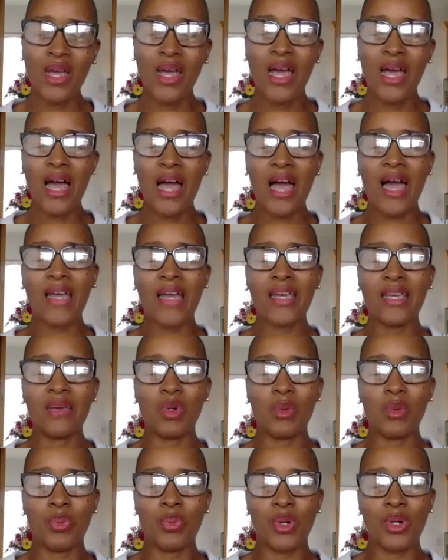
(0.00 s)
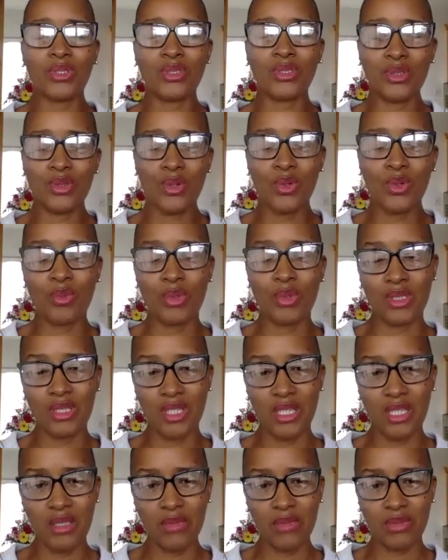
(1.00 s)
I am a person who
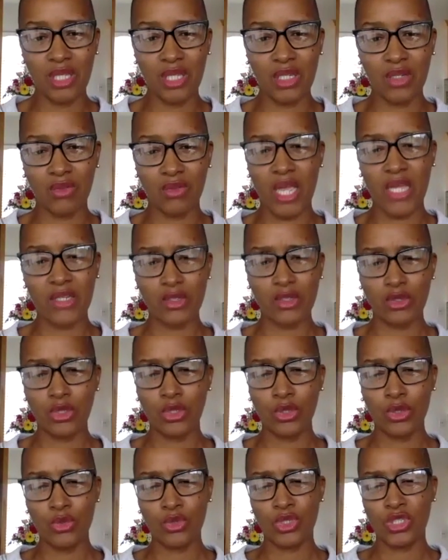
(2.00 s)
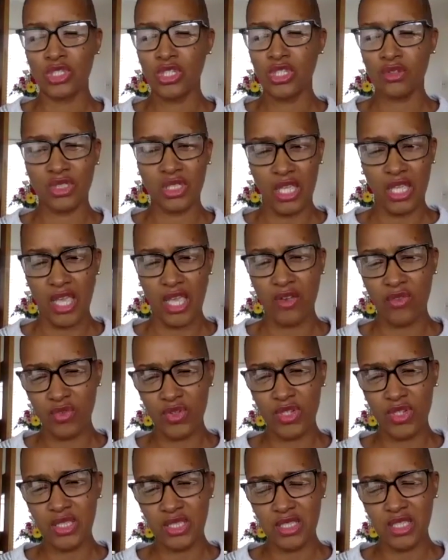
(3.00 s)
believes that gratitude shifts
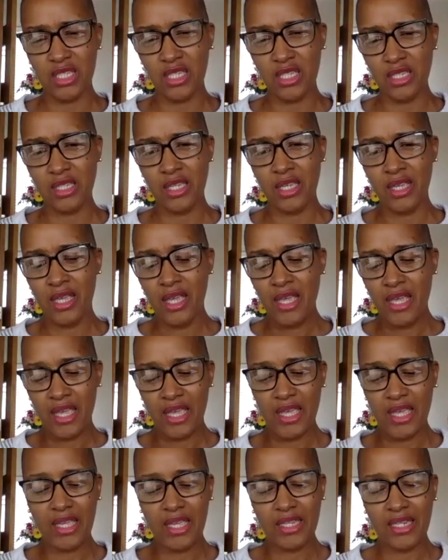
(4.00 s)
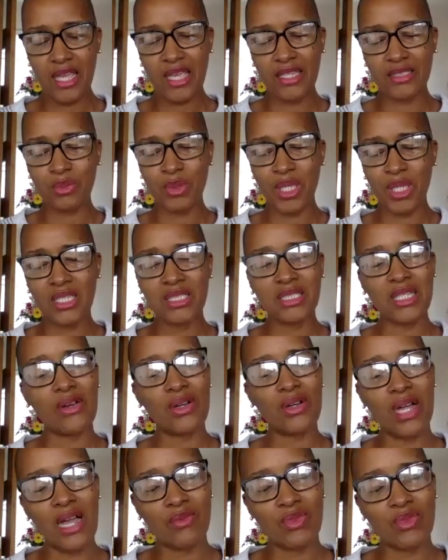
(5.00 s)
everything. And as we end our
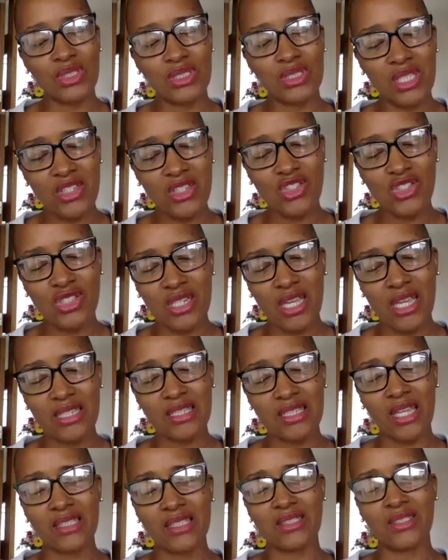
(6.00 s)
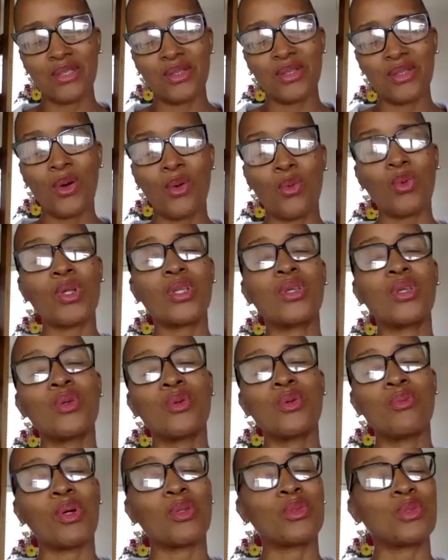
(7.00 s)
conversation, I'd like to know, what are you
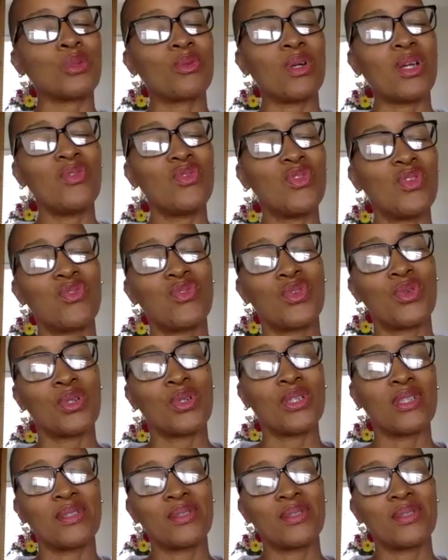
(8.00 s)
most grateful for?